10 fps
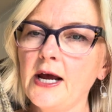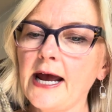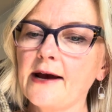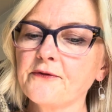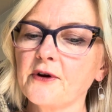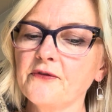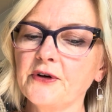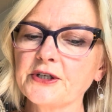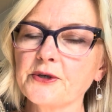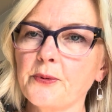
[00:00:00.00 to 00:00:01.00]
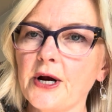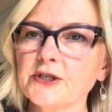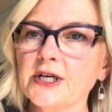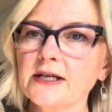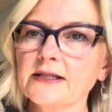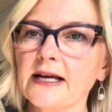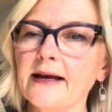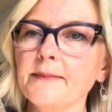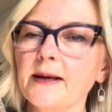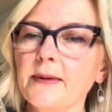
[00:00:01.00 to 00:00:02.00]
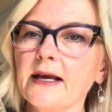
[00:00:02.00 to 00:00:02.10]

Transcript: After I finish a project, I might make